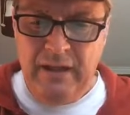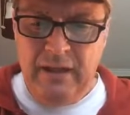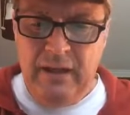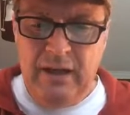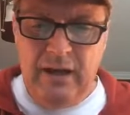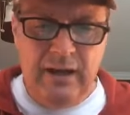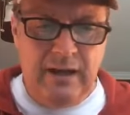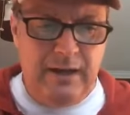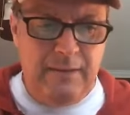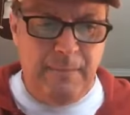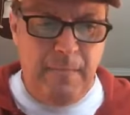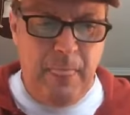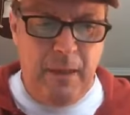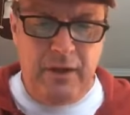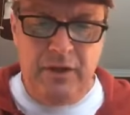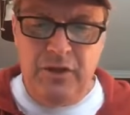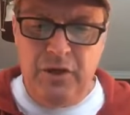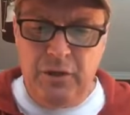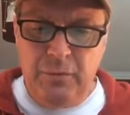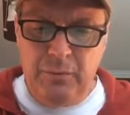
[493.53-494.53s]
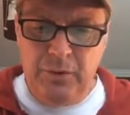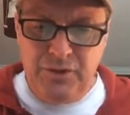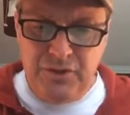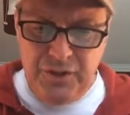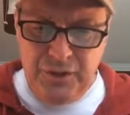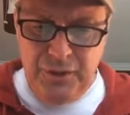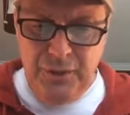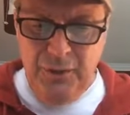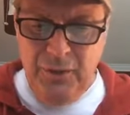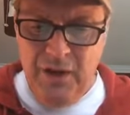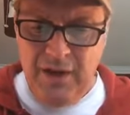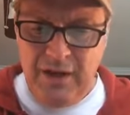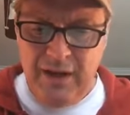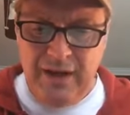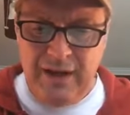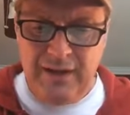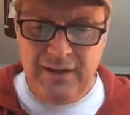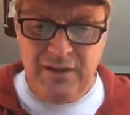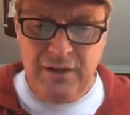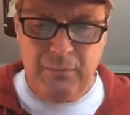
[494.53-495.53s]
Uh, number two,
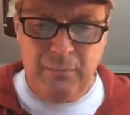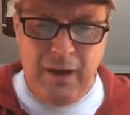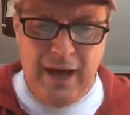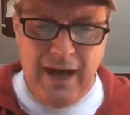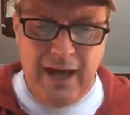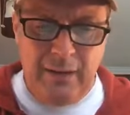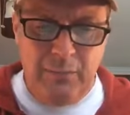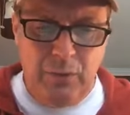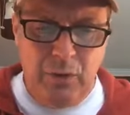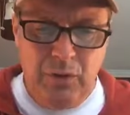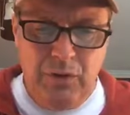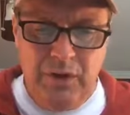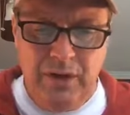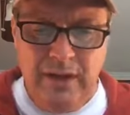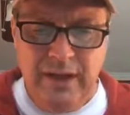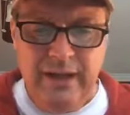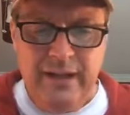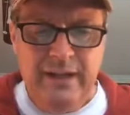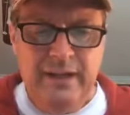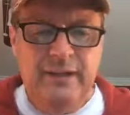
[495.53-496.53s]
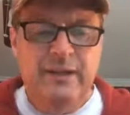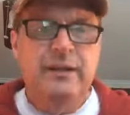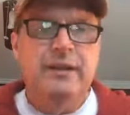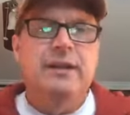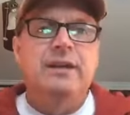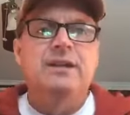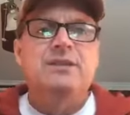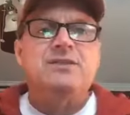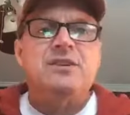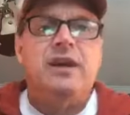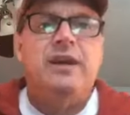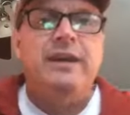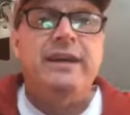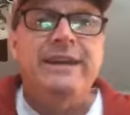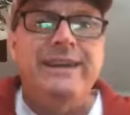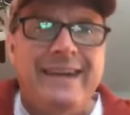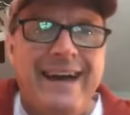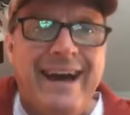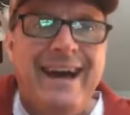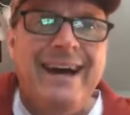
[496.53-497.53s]
uh, the Bible is a
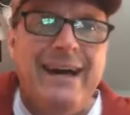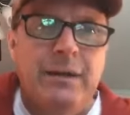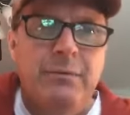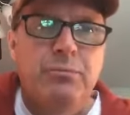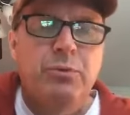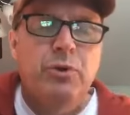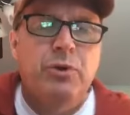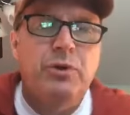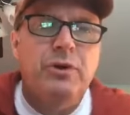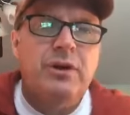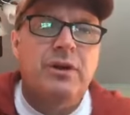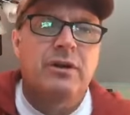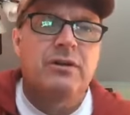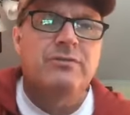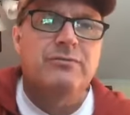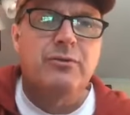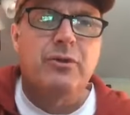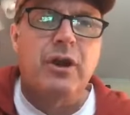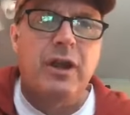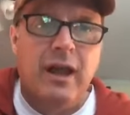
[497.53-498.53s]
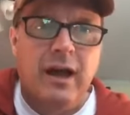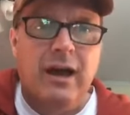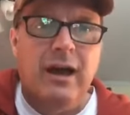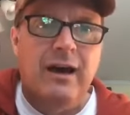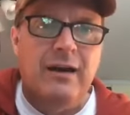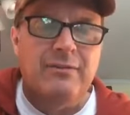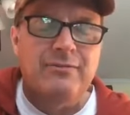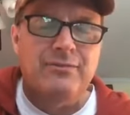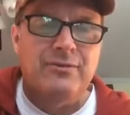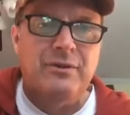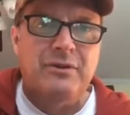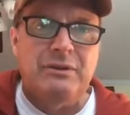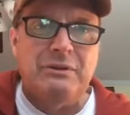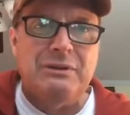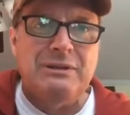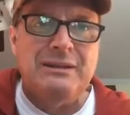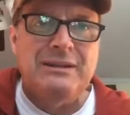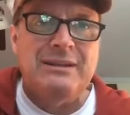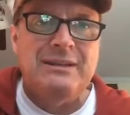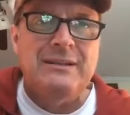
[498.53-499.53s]
guidebook for life.
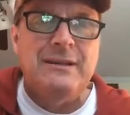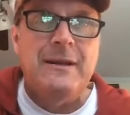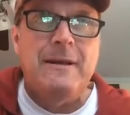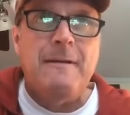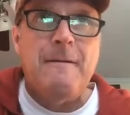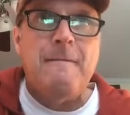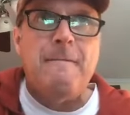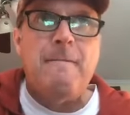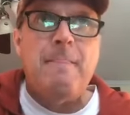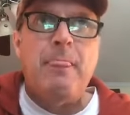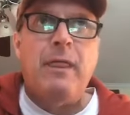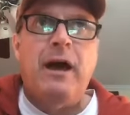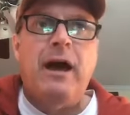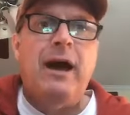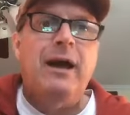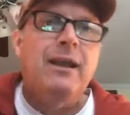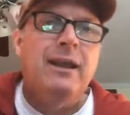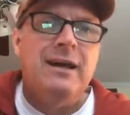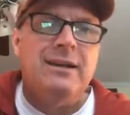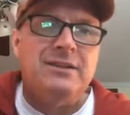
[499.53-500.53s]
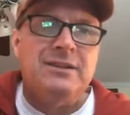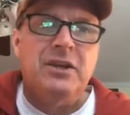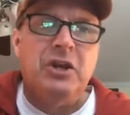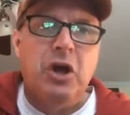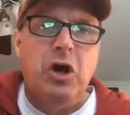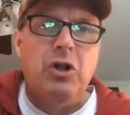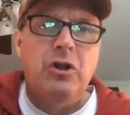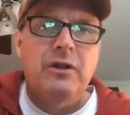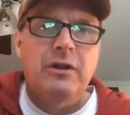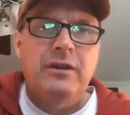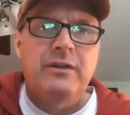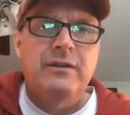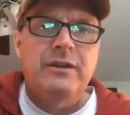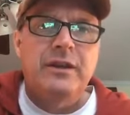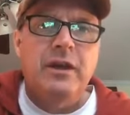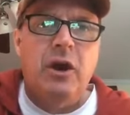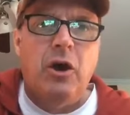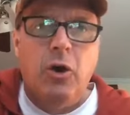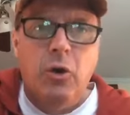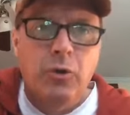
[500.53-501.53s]
I like to call it
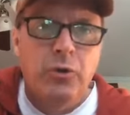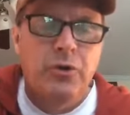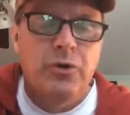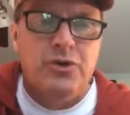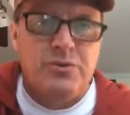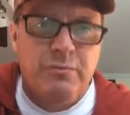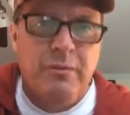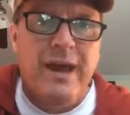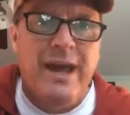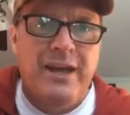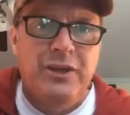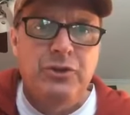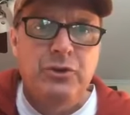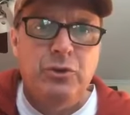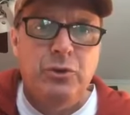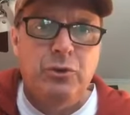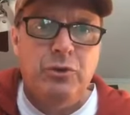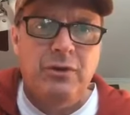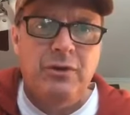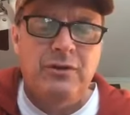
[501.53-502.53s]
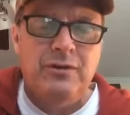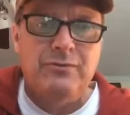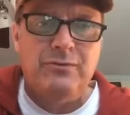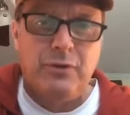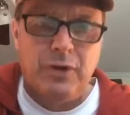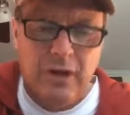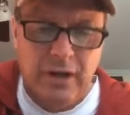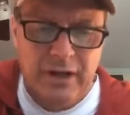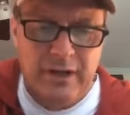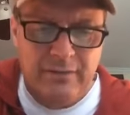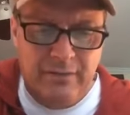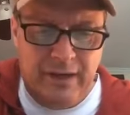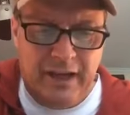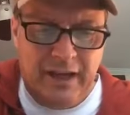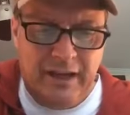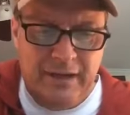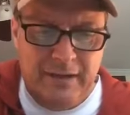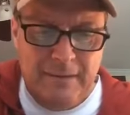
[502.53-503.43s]
the owner's manual for living.